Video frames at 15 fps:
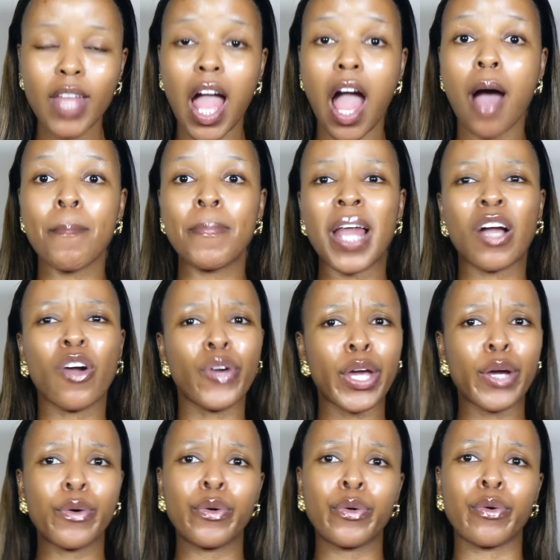I'm like,
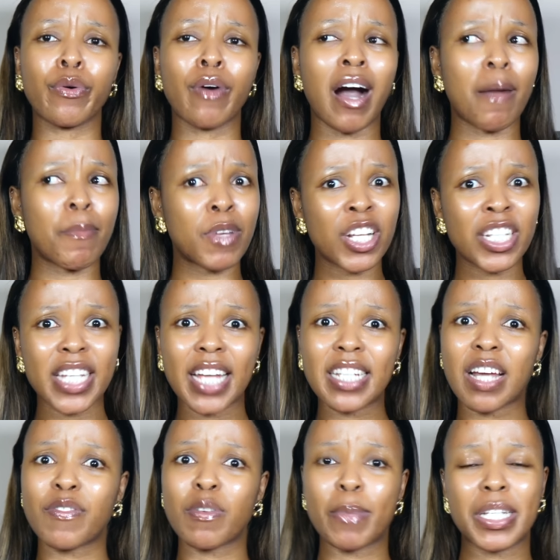okay, cool, I'm on a
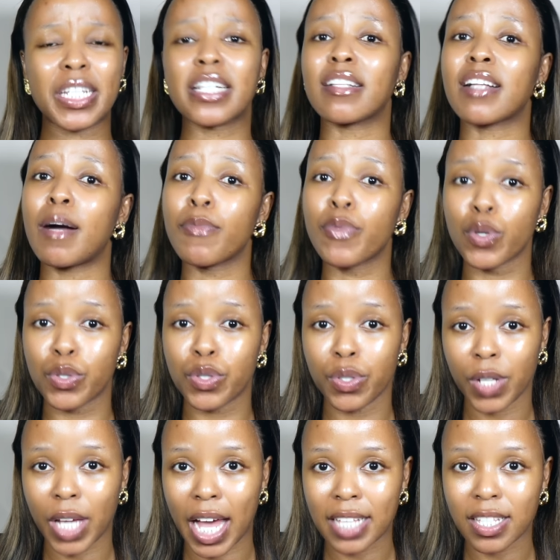date. After my date, I'll come through to
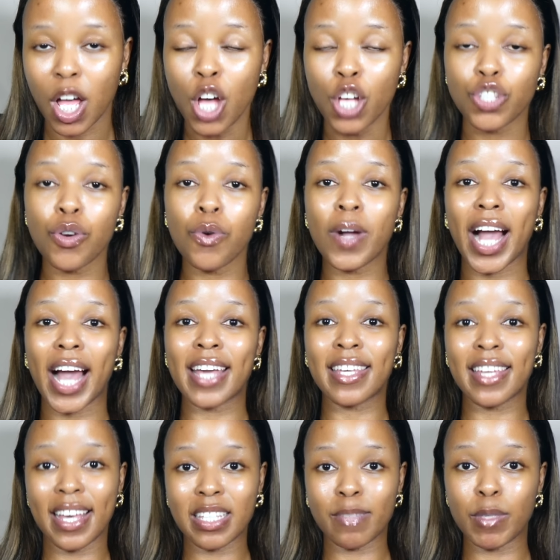you guys. So guy
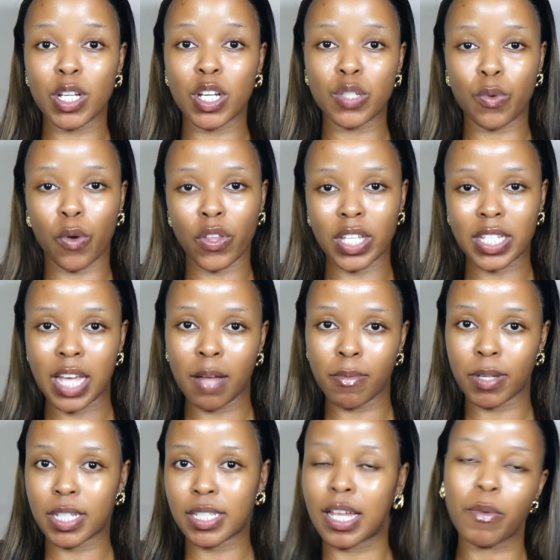hears me because we're on the table
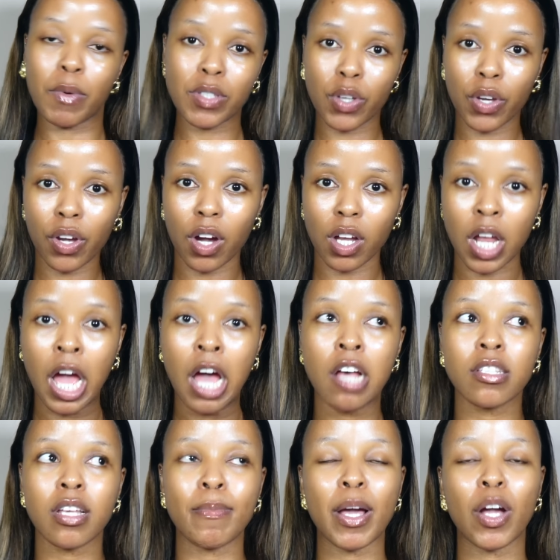and he's like, what's going on?
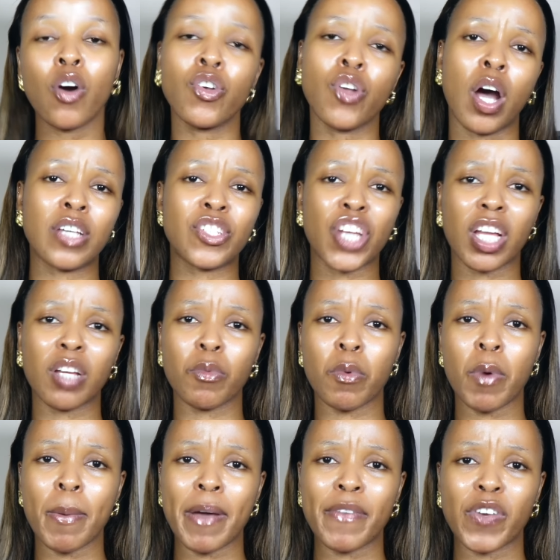So I'm like, oh no, I was checking
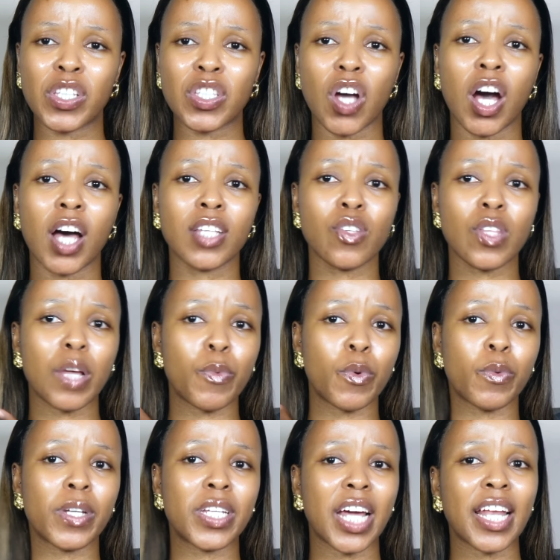where my friends are so that when
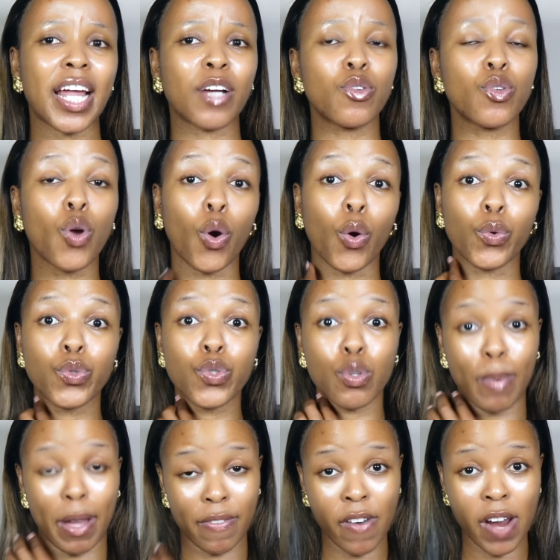we're done, I could go to
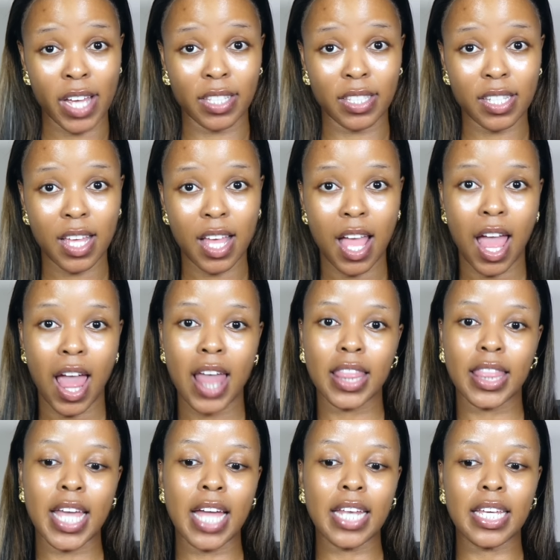my friends.
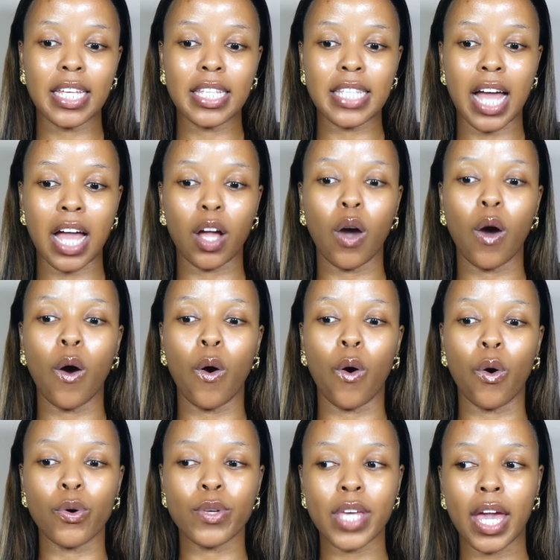Then he's like,
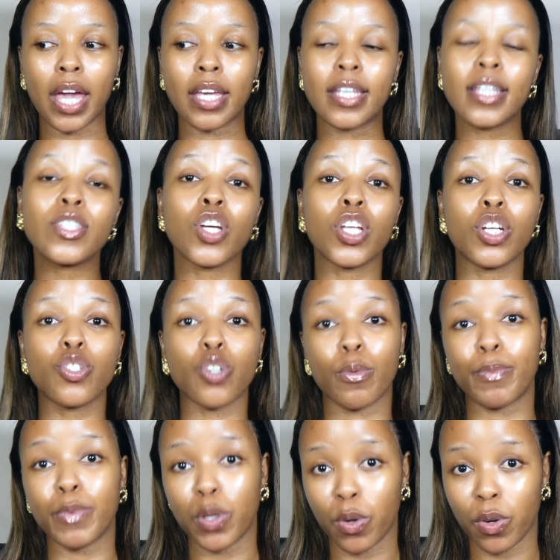oh, okay, he's gonna
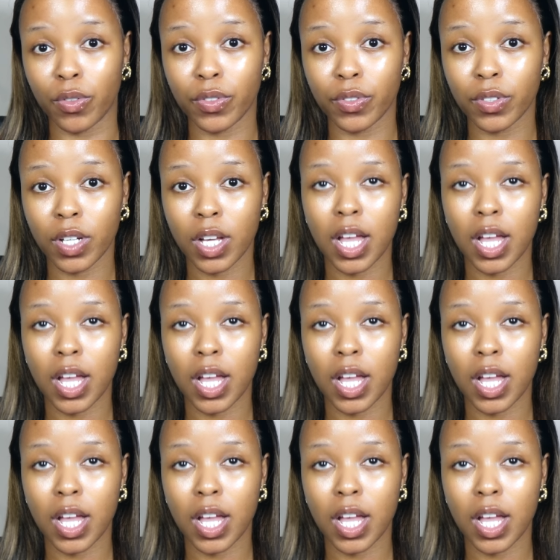drop me off.